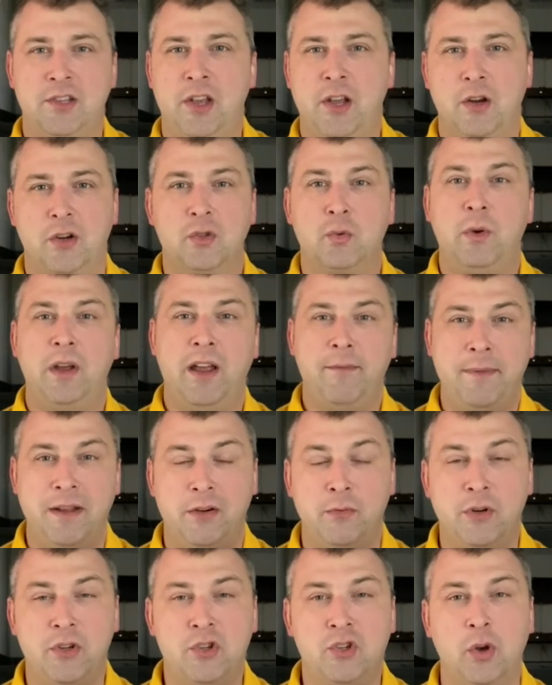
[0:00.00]
years, we have
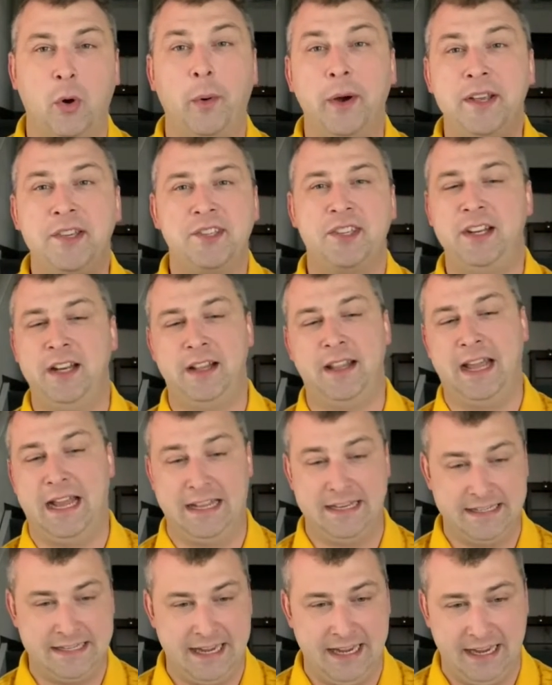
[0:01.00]
been rejoicing in
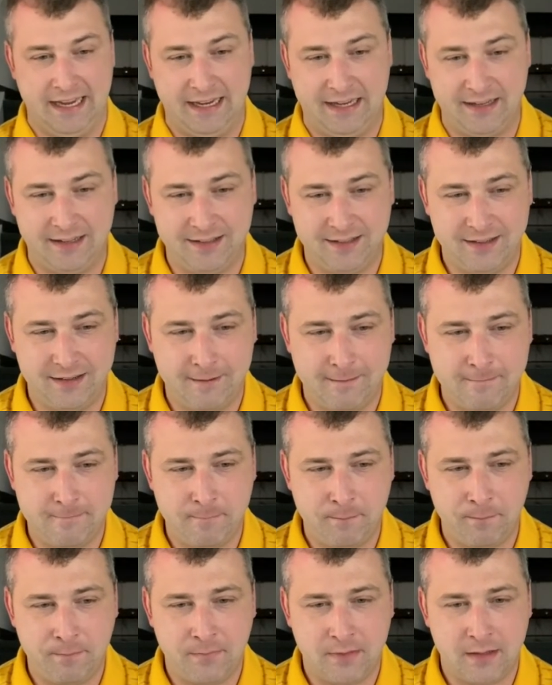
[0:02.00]
that day.
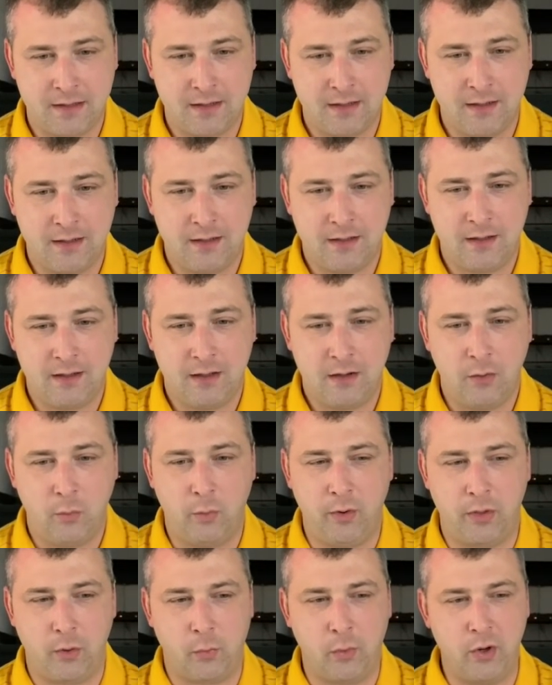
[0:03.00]

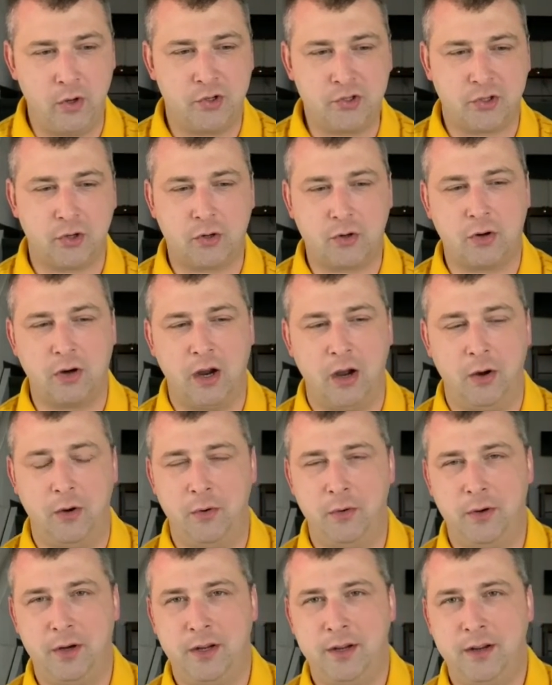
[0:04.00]
When the rooster
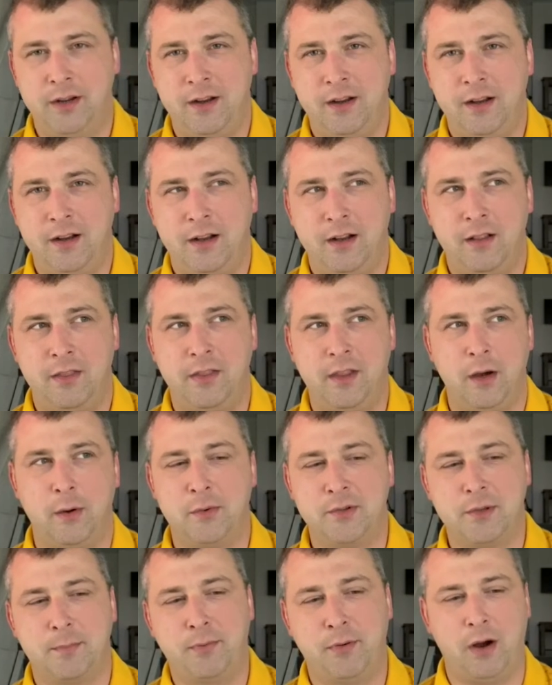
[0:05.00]
crowed, there
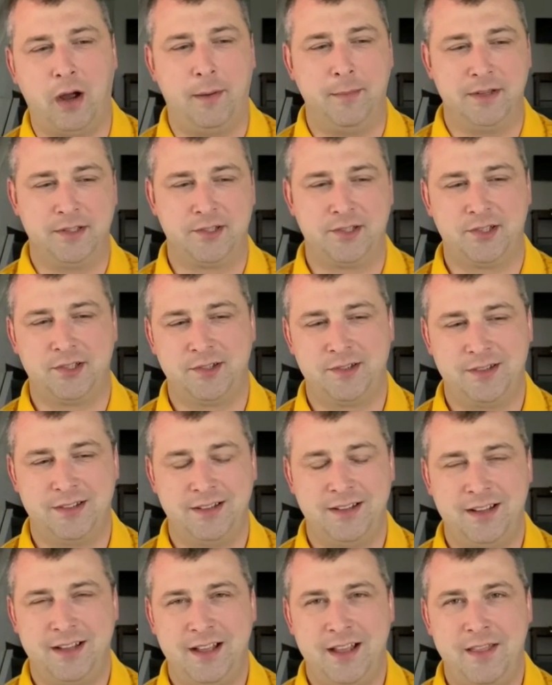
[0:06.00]
was a promise
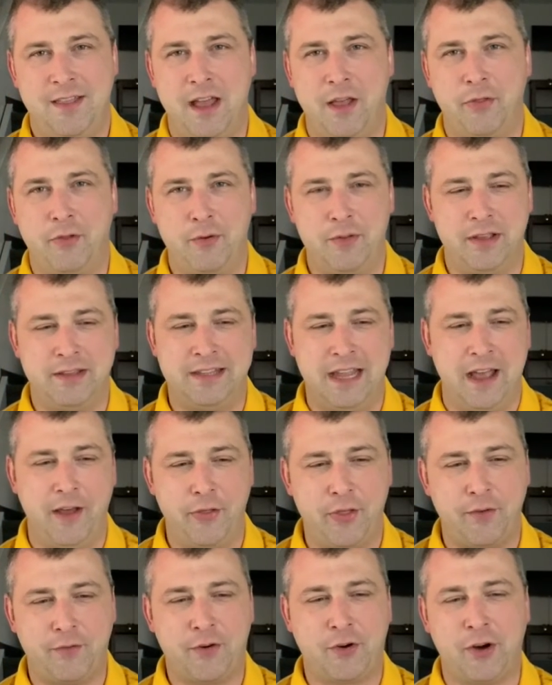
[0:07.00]
that through the
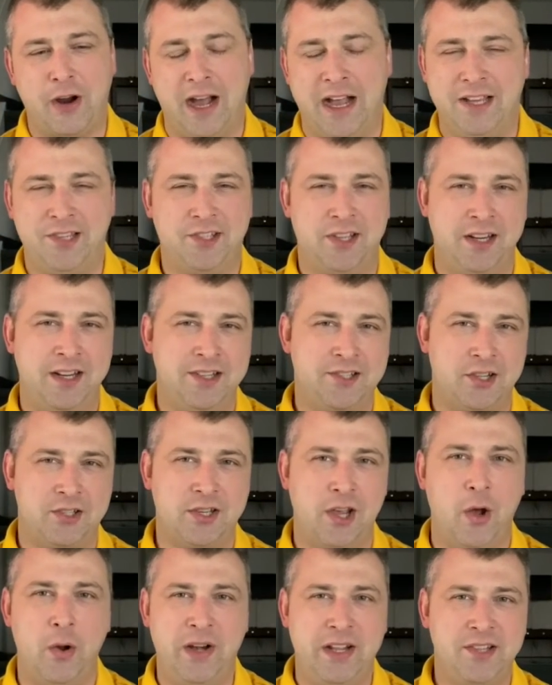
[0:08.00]
death of Christ and his
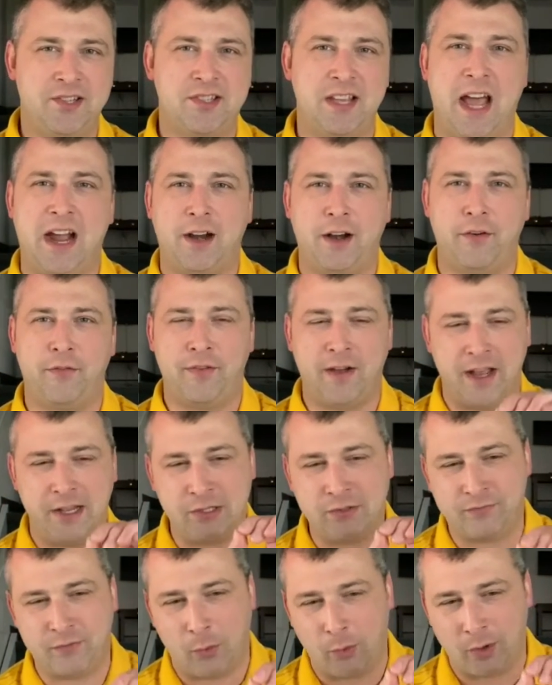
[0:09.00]
atoning
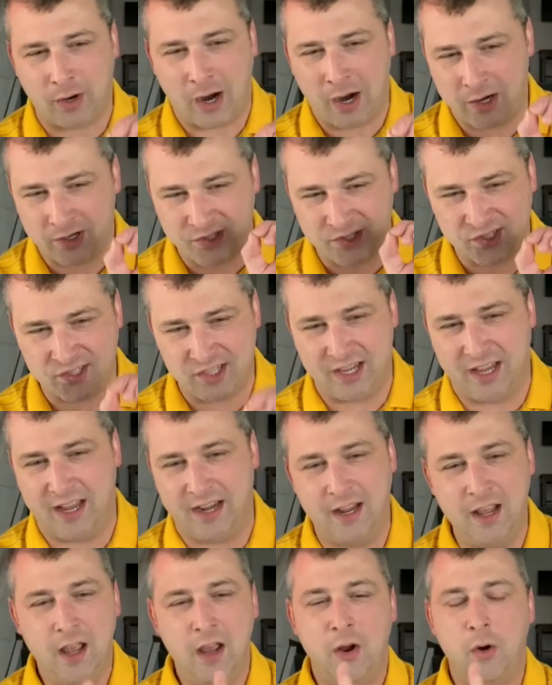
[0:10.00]
sacrifice for our
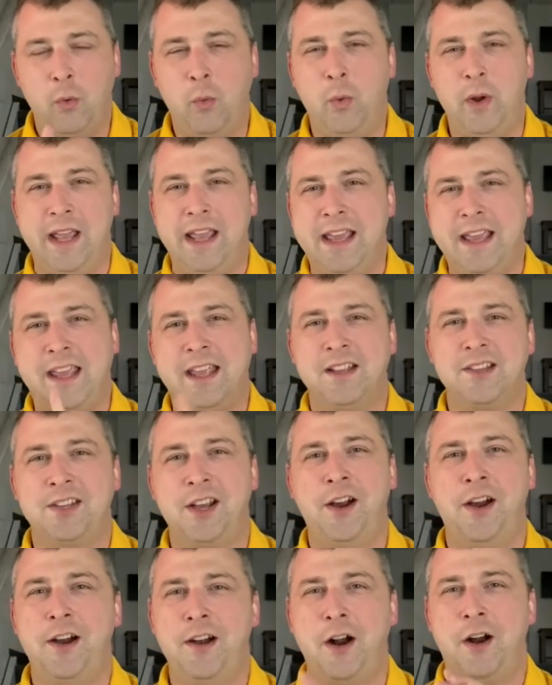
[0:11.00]
sin, we can
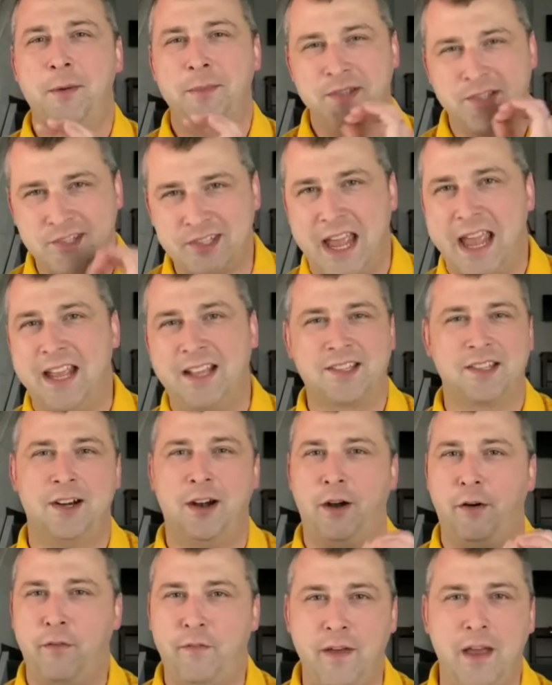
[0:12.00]
turn our mistakes and
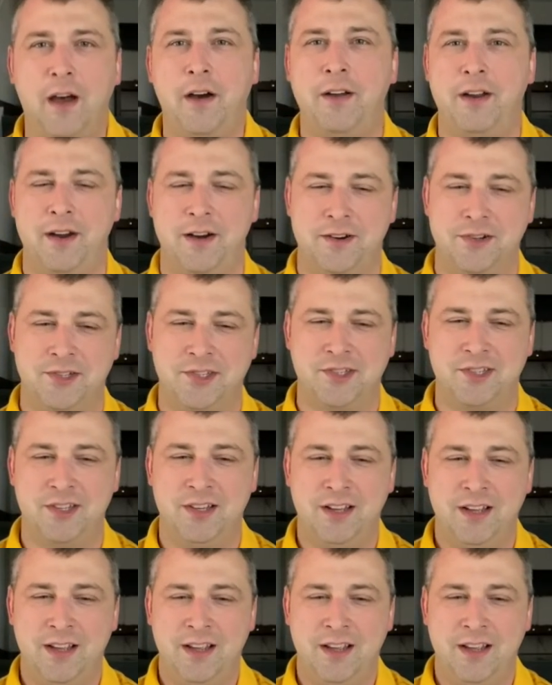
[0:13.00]
our failures